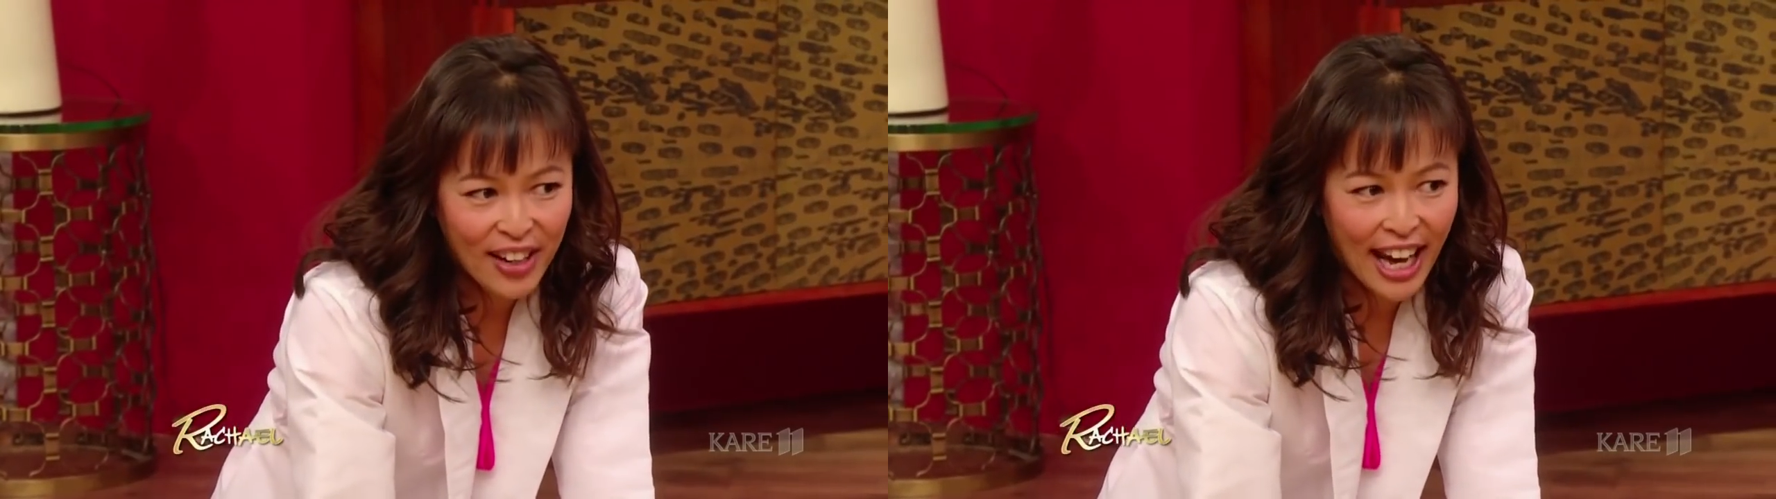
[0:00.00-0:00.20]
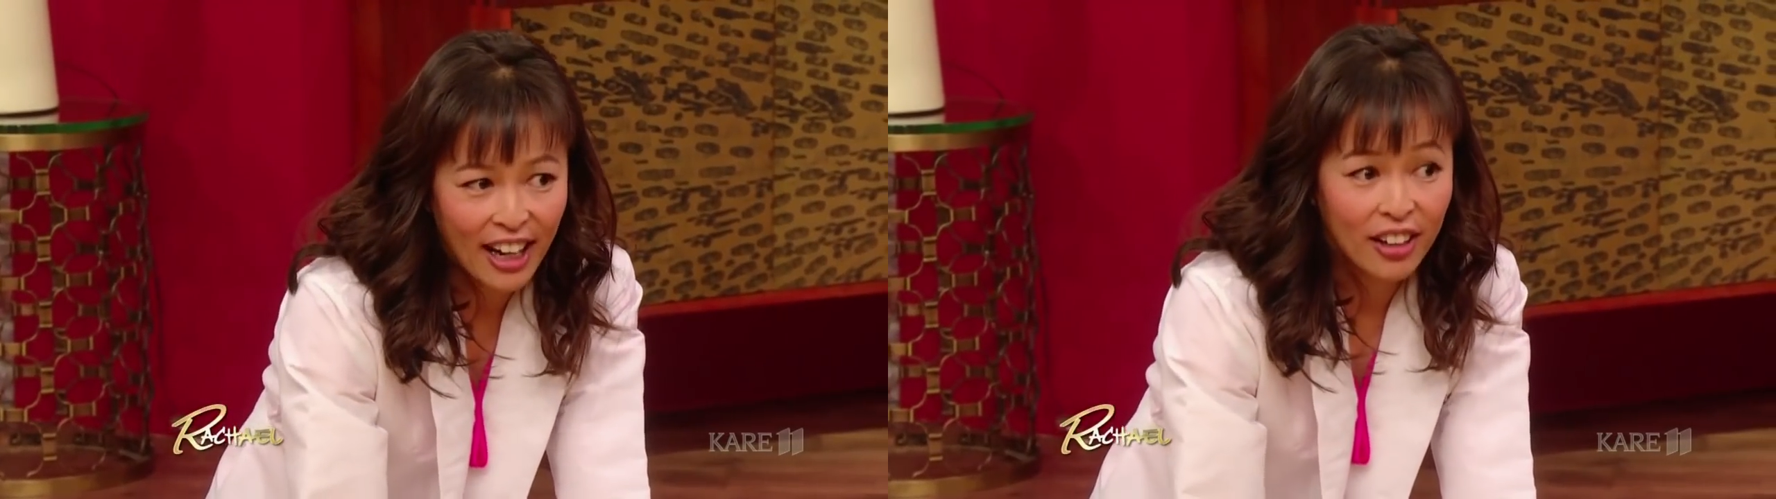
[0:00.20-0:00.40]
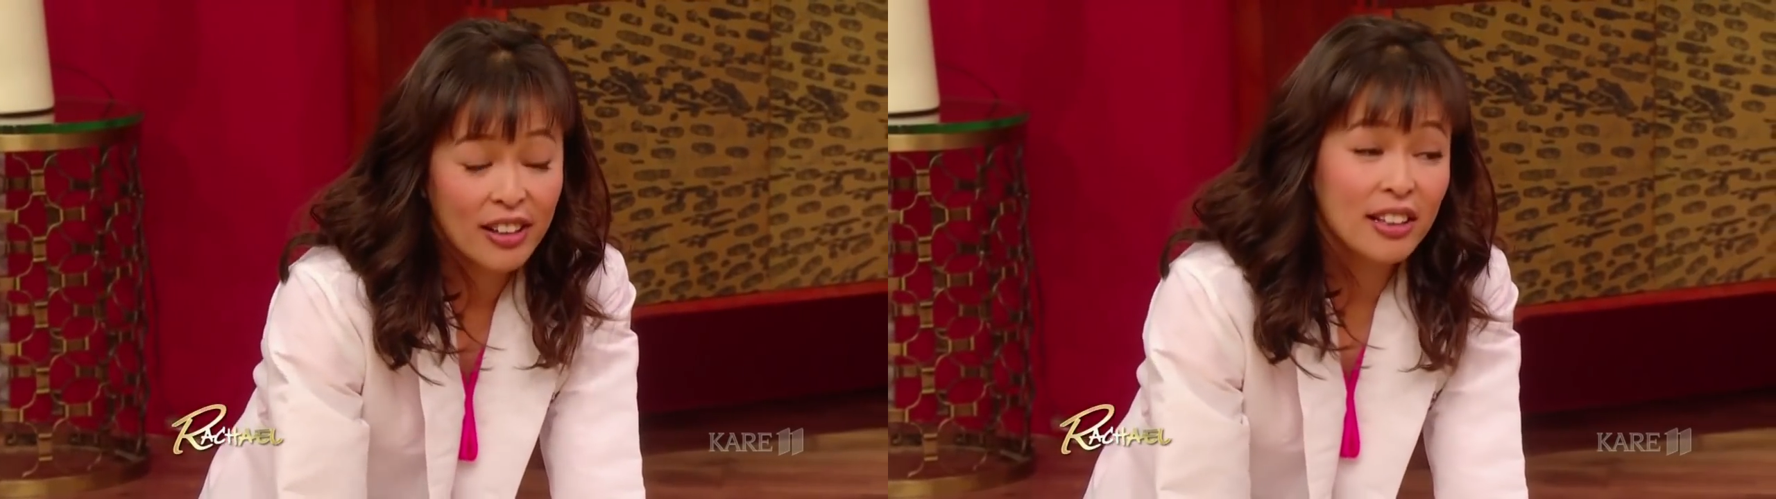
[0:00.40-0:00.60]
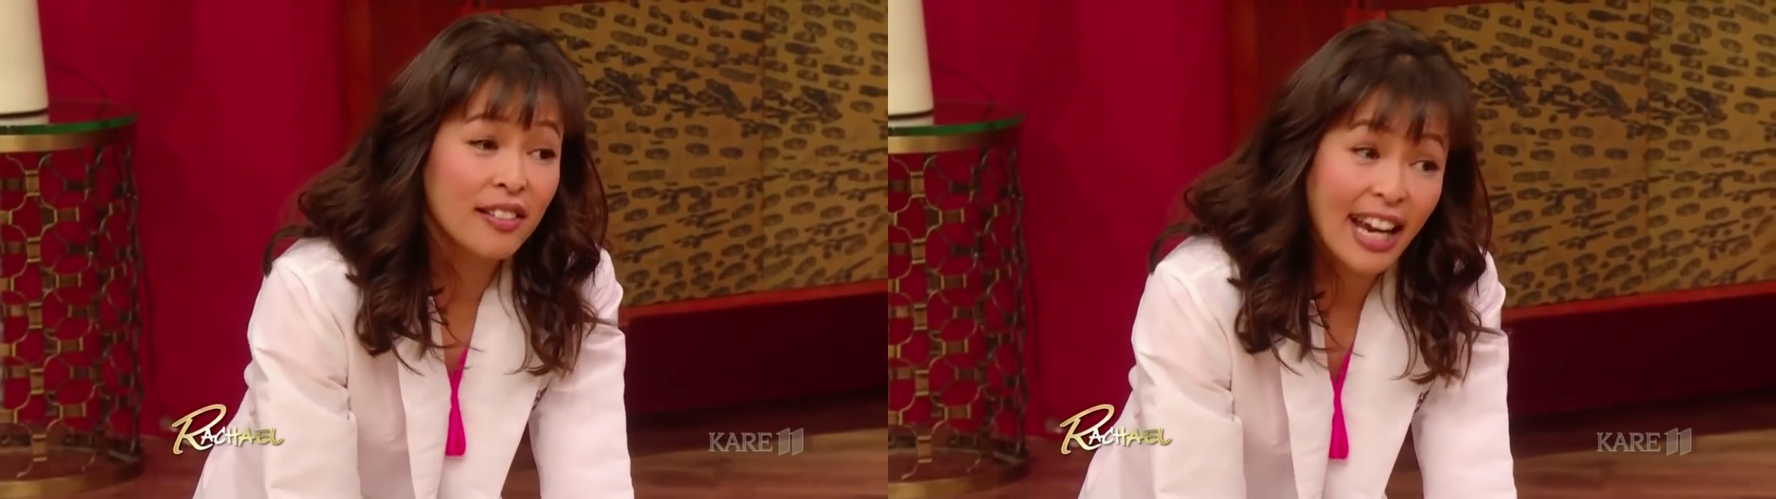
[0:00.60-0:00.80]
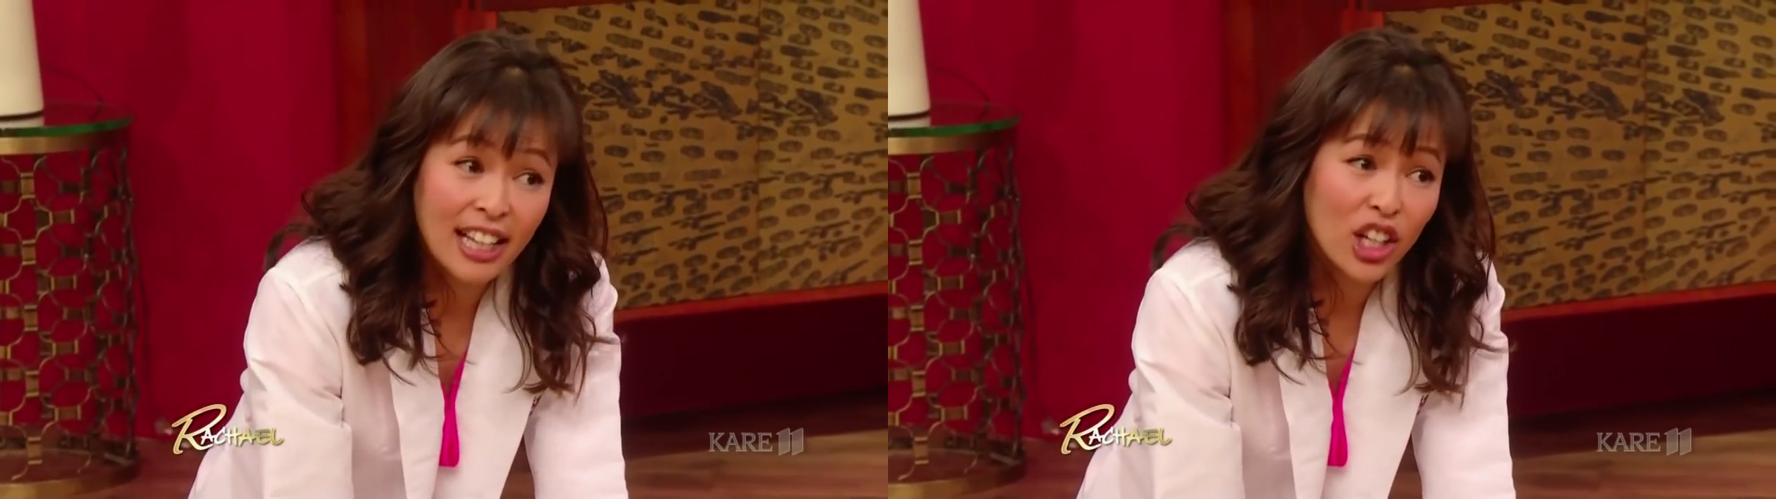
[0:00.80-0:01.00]
care. The
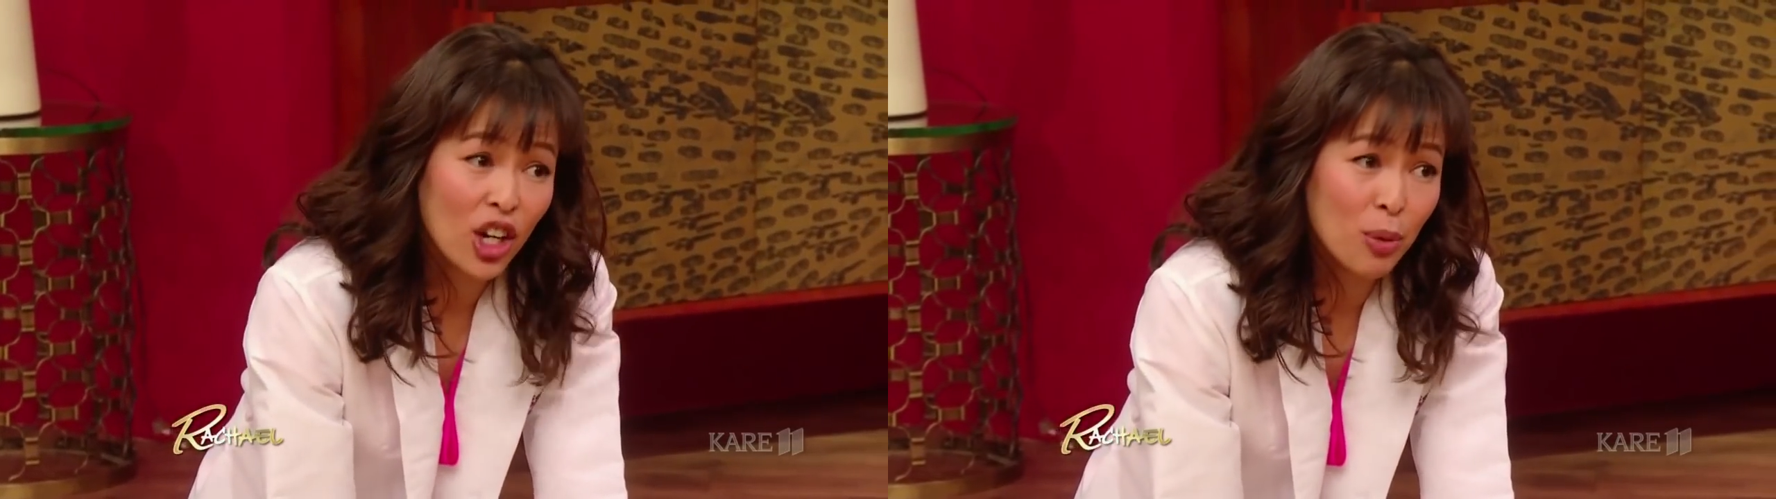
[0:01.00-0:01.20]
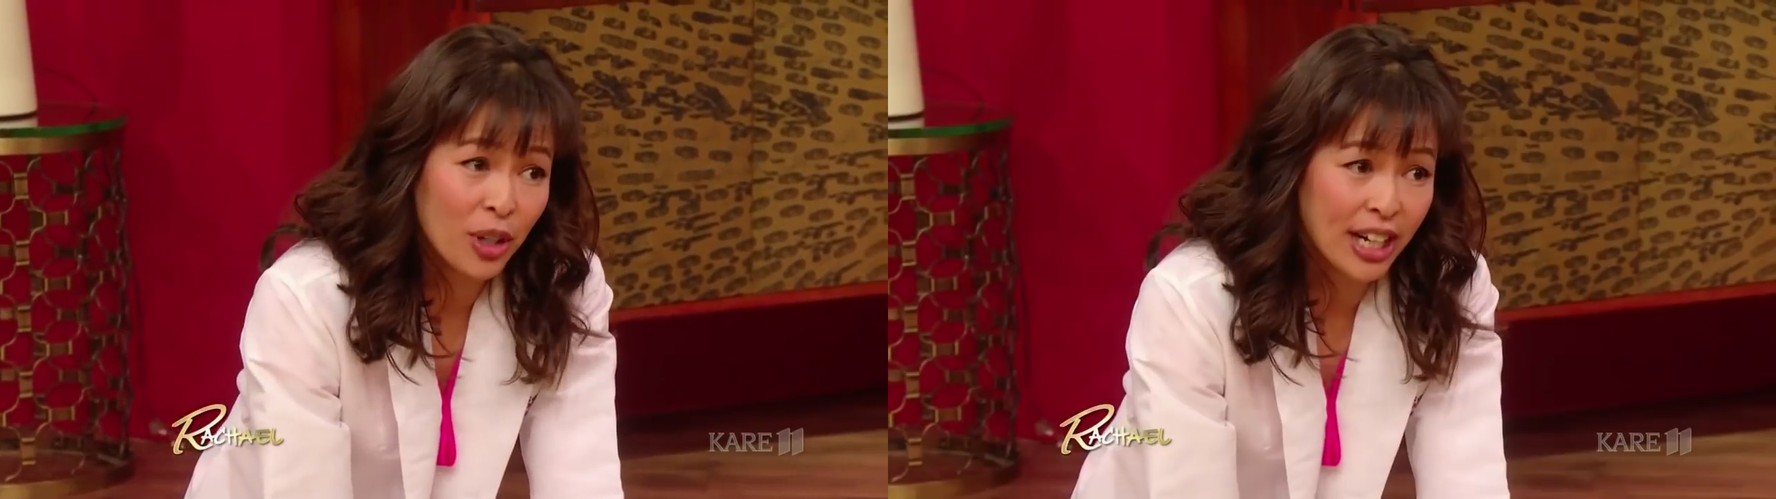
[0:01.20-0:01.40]
likelihood we're